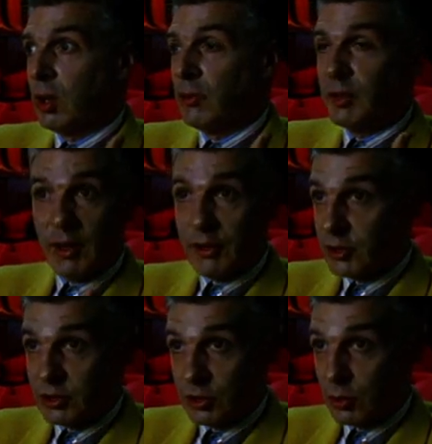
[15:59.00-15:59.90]
nothing
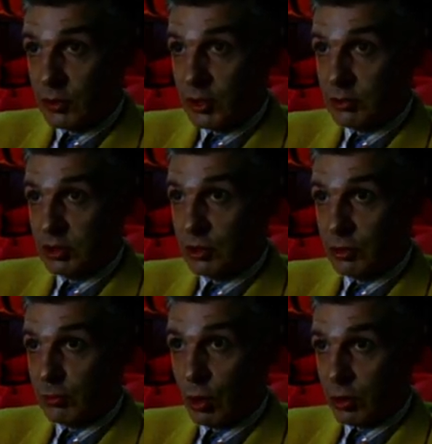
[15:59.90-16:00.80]
to do with the
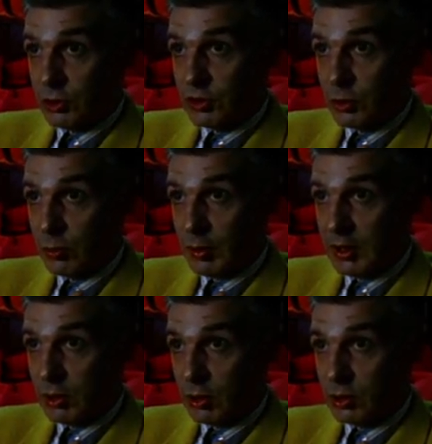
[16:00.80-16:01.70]
original mods, who were
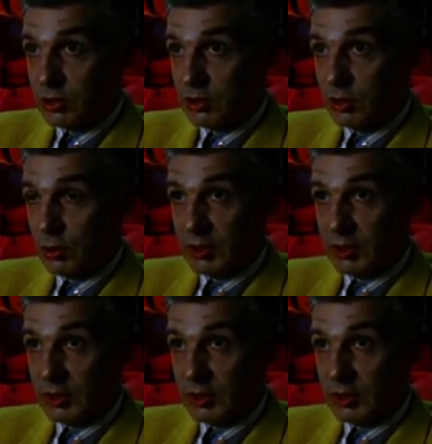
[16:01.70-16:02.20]
peacocks, who were